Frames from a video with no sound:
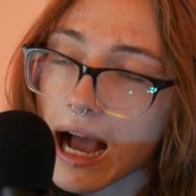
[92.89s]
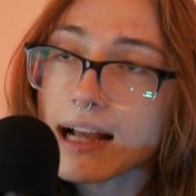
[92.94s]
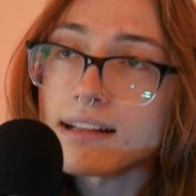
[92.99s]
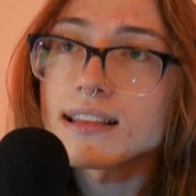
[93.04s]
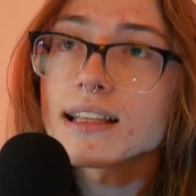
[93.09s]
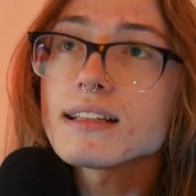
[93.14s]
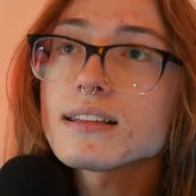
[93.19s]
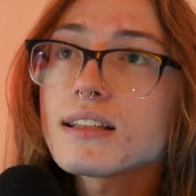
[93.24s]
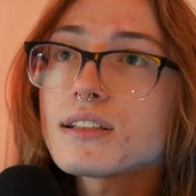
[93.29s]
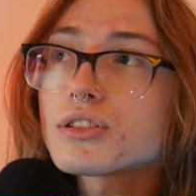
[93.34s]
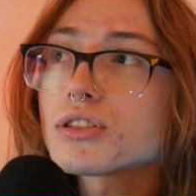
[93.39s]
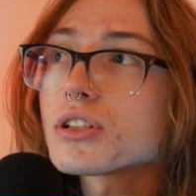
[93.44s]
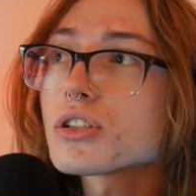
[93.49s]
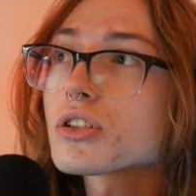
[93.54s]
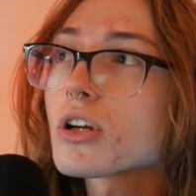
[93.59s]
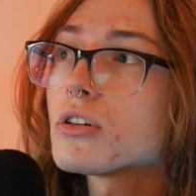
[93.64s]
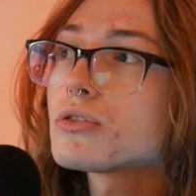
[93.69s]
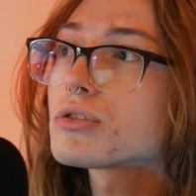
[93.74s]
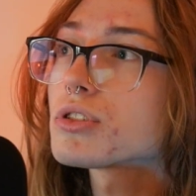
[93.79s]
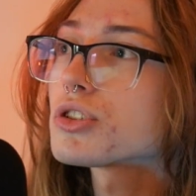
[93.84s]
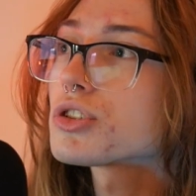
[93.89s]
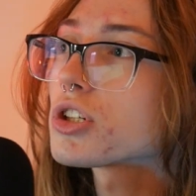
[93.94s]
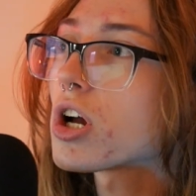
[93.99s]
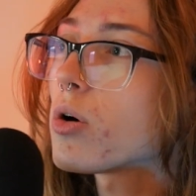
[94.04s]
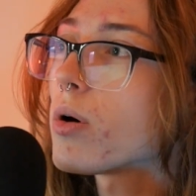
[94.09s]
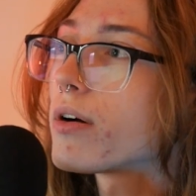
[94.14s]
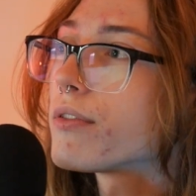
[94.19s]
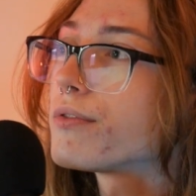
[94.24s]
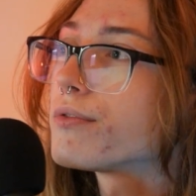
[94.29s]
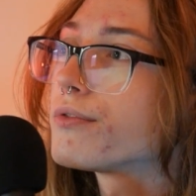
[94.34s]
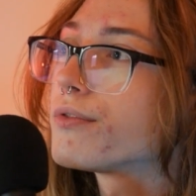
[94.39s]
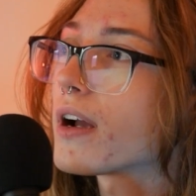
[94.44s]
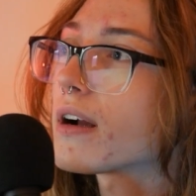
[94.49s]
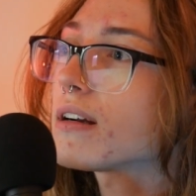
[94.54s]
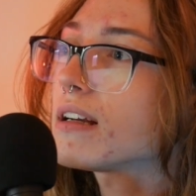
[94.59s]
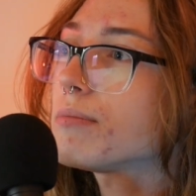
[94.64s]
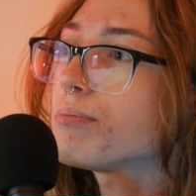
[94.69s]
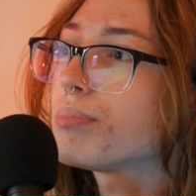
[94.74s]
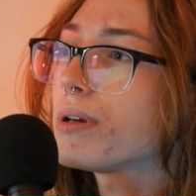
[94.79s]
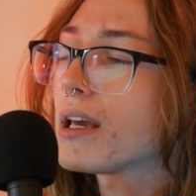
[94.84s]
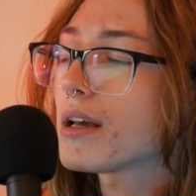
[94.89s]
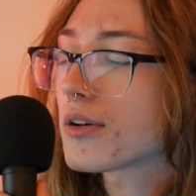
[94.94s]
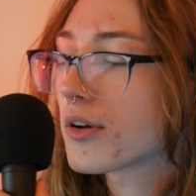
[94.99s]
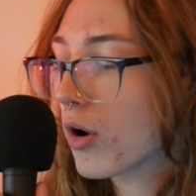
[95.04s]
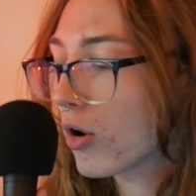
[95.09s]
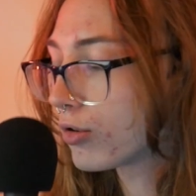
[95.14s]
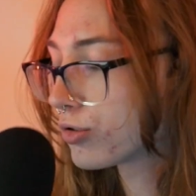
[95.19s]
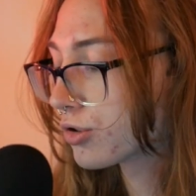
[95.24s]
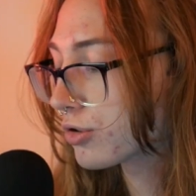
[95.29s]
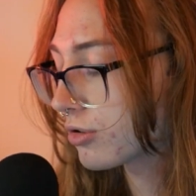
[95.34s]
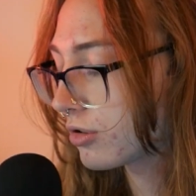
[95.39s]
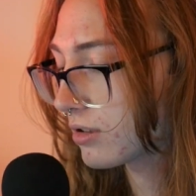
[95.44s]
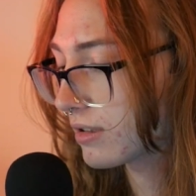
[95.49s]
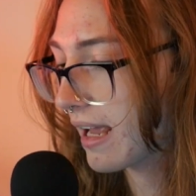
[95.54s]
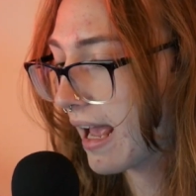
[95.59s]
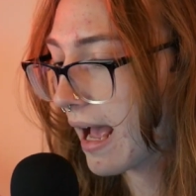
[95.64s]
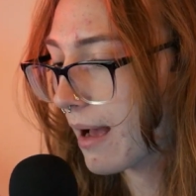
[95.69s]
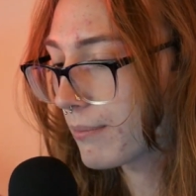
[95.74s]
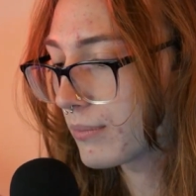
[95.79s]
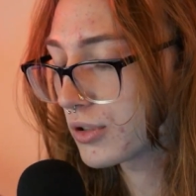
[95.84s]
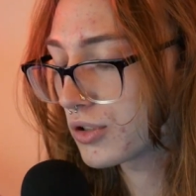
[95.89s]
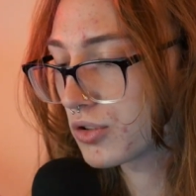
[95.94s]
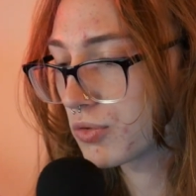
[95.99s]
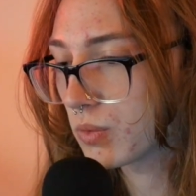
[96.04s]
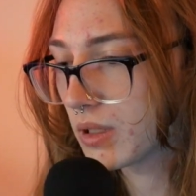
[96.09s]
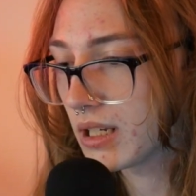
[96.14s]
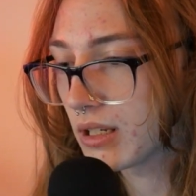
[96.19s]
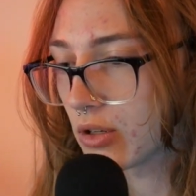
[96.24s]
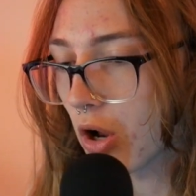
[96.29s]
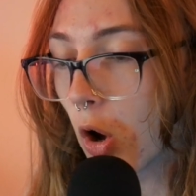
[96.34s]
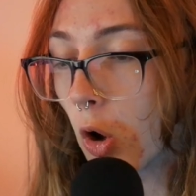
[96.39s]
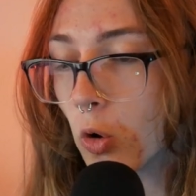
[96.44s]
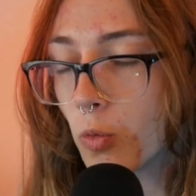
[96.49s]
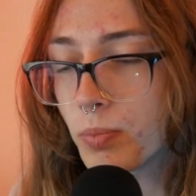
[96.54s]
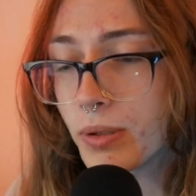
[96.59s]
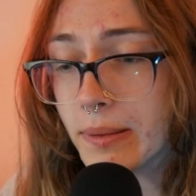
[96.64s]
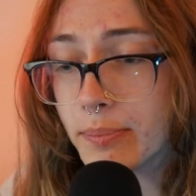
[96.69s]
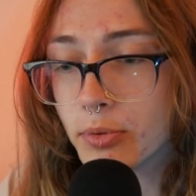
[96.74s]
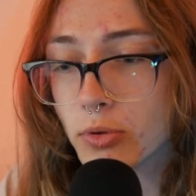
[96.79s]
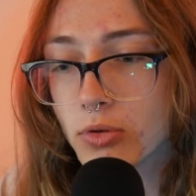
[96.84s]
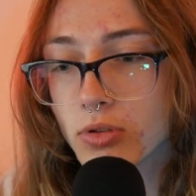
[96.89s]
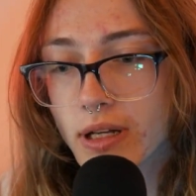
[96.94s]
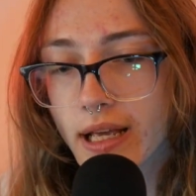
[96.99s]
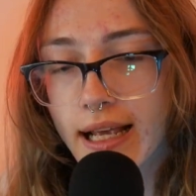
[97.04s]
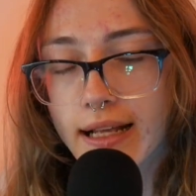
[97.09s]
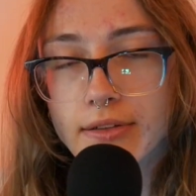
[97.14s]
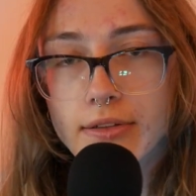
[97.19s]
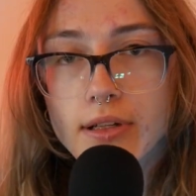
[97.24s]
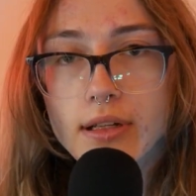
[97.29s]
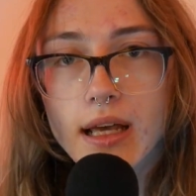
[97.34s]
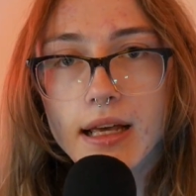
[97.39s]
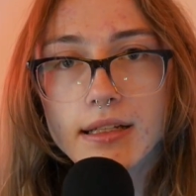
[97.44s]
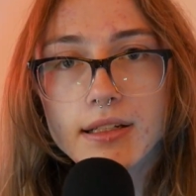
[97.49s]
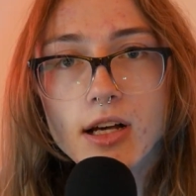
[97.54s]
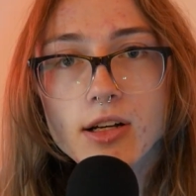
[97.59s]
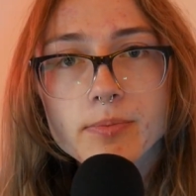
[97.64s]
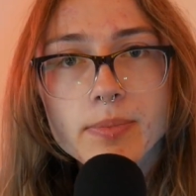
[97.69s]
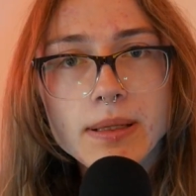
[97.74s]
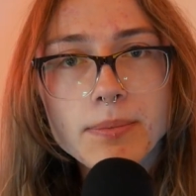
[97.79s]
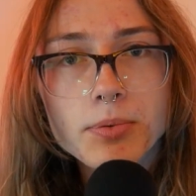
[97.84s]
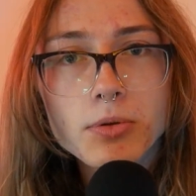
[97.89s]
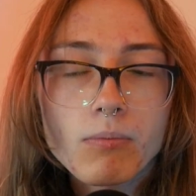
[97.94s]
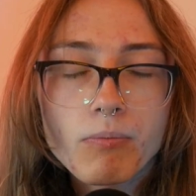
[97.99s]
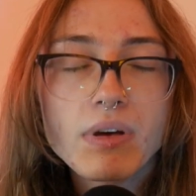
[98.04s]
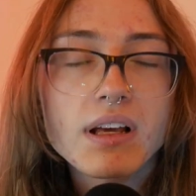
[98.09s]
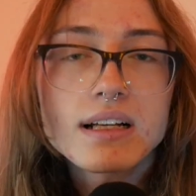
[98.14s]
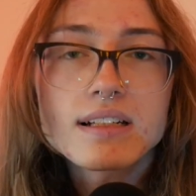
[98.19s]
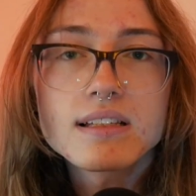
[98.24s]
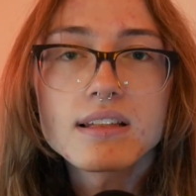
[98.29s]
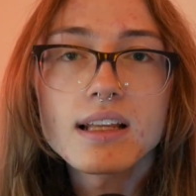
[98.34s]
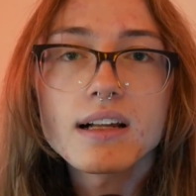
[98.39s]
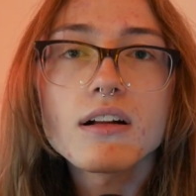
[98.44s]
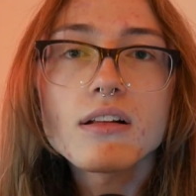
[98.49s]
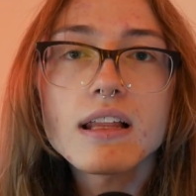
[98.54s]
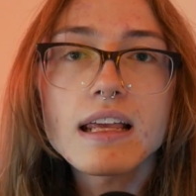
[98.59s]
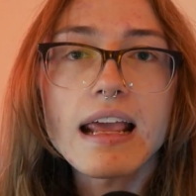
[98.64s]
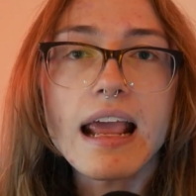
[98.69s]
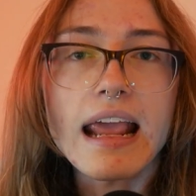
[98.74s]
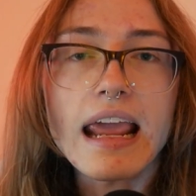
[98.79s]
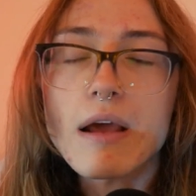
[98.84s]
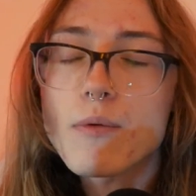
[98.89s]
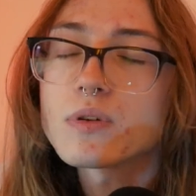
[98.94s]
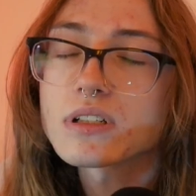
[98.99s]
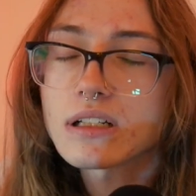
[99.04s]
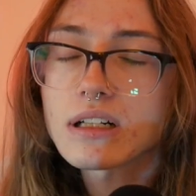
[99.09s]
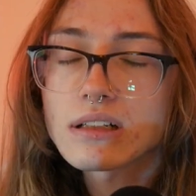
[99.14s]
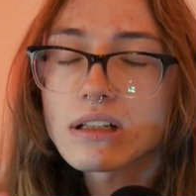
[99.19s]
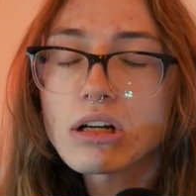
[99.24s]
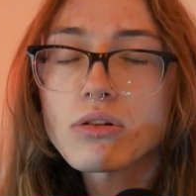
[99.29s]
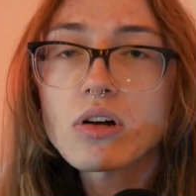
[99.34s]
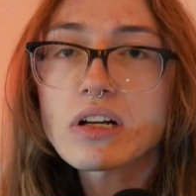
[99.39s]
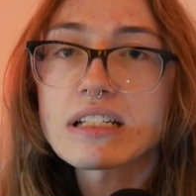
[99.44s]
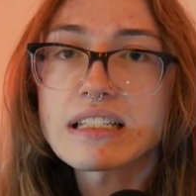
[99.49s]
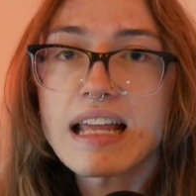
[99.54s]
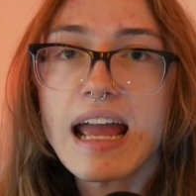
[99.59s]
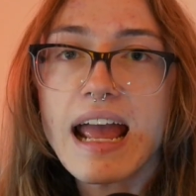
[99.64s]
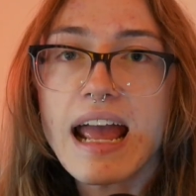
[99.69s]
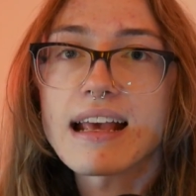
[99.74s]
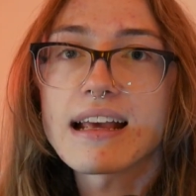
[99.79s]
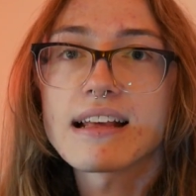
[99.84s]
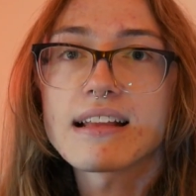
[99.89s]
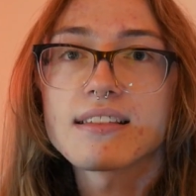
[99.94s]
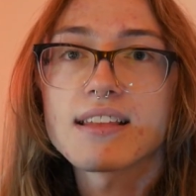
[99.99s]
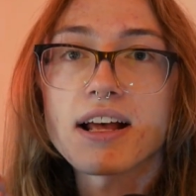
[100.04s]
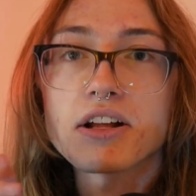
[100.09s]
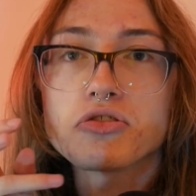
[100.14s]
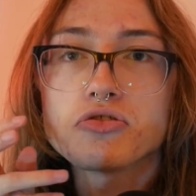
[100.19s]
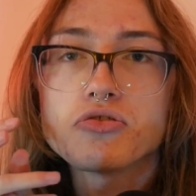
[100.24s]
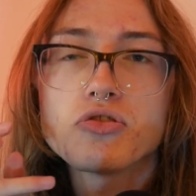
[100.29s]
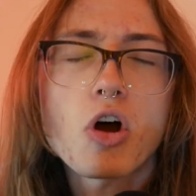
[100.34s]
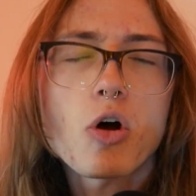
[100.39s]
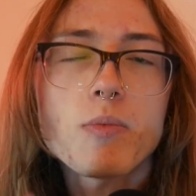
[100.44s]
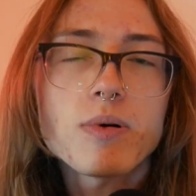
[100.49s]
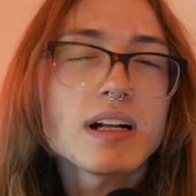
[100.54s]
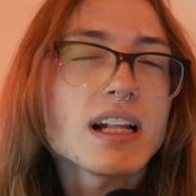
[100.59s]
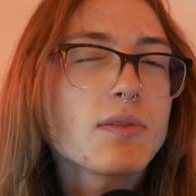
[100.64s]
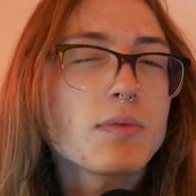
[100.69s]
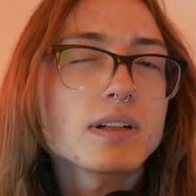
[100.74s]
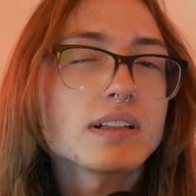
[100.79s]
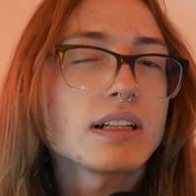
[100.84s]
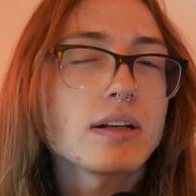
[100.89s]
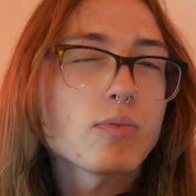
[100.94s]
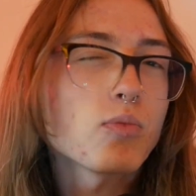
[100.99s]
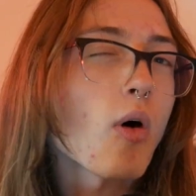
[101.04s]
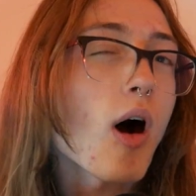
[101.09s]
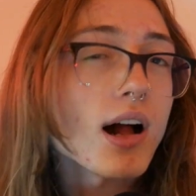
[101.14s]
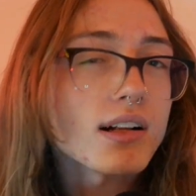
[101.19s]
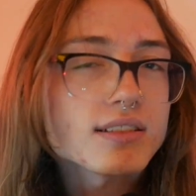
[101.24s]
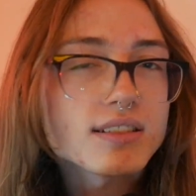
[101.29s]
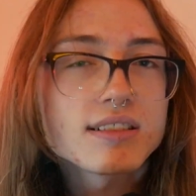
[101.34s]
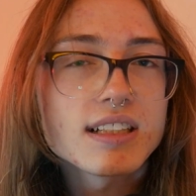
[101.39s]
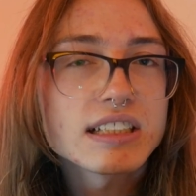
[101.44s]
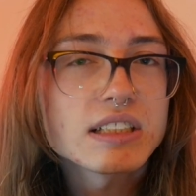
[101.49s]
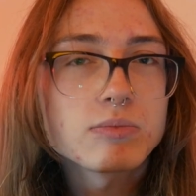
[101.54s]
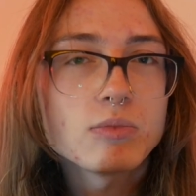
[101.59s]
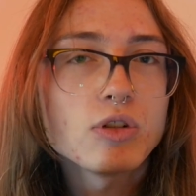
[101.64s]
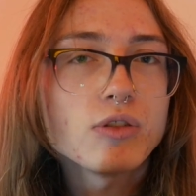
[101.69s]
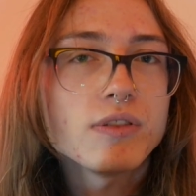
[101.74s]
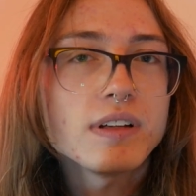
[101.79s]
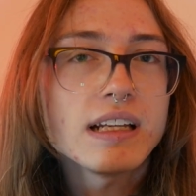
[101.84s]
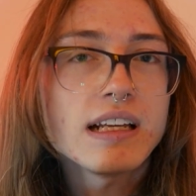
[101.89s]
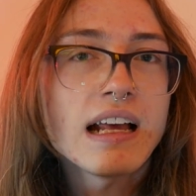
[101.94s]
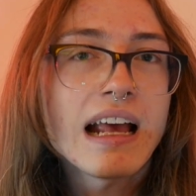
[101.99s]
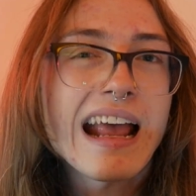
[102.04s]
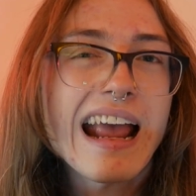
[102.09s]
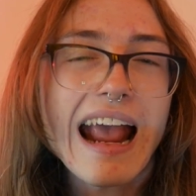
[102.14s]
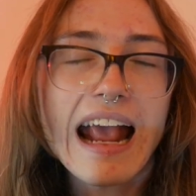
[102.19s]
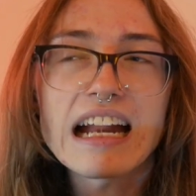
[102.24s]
I think this just goes to show a very big cultural gap between old people and, and young people, because literally it was clear as day that nobody really watched this movie,